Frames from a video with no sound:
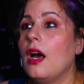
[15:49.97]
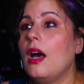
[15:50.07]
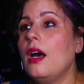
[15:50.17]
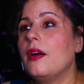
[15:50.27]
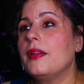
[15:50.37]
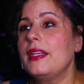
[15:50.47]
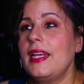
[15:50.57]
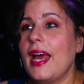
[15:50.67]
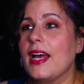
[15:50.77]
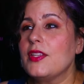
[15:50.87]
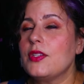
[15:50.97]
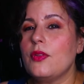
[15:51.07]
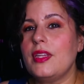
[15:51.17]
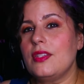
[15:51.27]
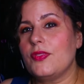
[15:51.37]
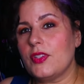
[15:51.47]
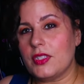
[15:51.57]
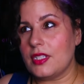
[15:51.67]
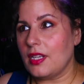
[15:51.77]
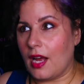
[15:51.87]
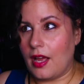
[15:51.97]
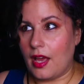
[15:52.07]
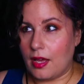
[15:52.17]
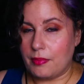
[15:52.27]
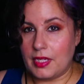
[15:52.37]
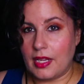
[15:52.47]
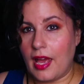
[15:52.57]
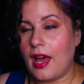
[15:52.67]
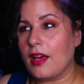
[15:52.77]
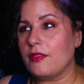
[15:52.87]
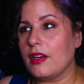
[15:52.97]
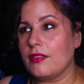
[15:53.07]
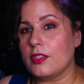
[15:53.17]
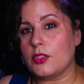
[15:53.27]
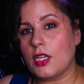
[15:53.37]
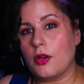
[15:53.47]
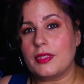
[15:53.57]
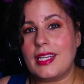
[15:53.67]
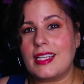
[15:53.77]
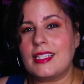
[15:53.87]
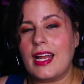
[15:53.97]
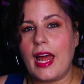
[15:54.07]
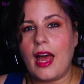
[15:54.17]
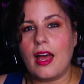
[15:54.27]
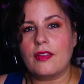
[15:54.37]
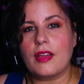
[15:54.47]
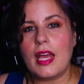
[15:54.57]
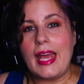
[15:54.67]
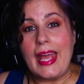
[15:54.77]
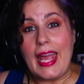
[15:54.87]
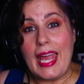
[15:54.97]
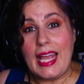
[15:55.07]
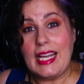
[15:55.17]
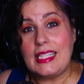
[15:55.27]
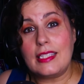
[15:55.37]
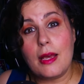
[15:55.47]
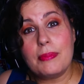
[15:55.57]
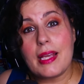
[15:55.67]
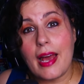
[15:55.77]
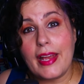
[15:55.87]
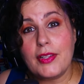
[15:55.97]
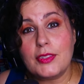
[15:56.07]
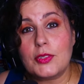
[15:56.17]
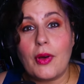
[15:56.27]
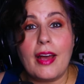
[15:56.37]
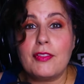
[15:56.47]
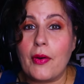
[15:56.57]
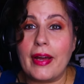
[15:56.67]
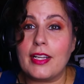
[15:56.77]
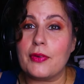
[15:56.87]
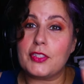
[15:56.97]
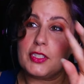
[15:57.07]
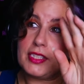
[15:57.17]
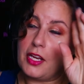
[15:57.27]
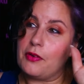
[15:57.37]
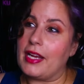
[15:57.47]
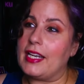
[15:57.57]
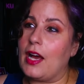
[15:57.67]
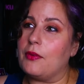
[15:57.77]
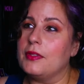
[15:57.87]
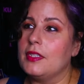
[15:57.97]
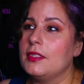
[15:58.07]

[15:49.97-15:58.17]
Oh, yeah. So this version that I happen to have of the show does not have any subtitles, so I have no idea what she's saying right now.